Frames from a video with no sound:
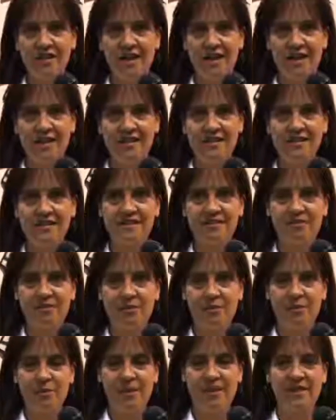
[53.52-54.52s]
case
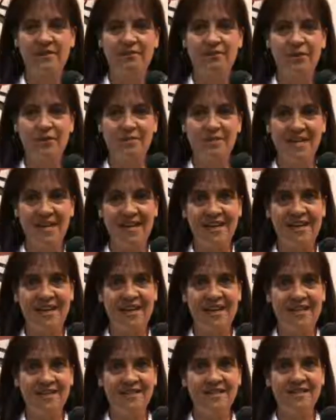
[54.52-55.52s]
with from
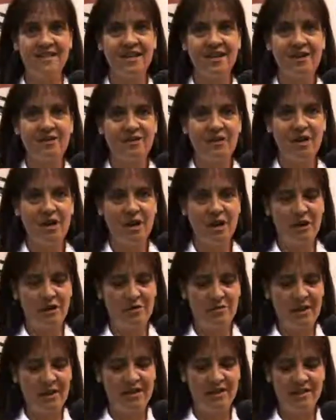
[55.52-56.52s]
Telcase uh,
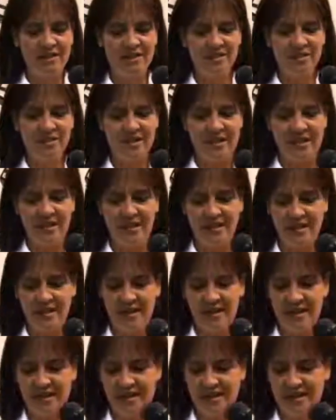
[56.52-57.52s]
by Leash Tech,
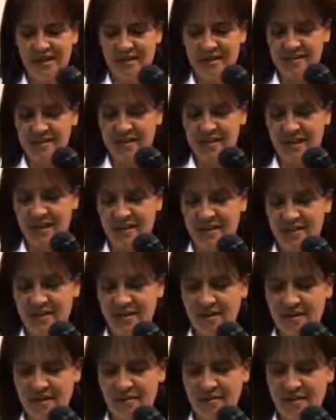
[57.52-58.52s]
and it's got
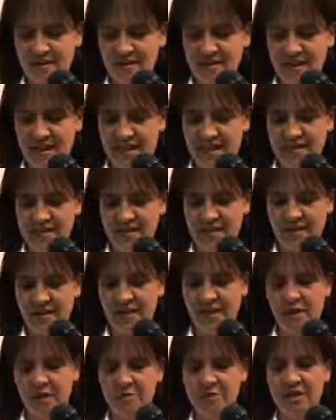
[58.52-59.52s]
a fantastic
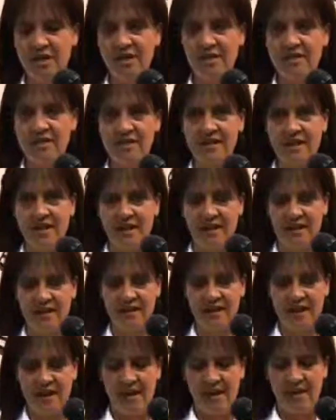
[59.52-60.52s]
clamshell design.
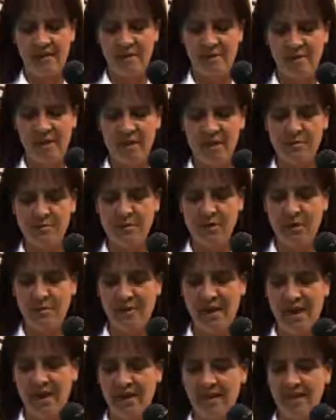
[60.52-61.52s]
And the best part
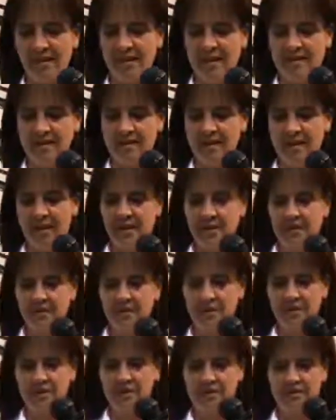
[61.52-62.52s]
about it, it's got a
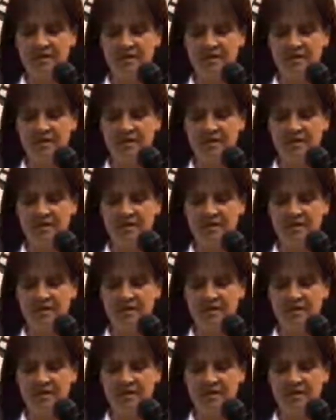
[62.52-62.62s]
built-in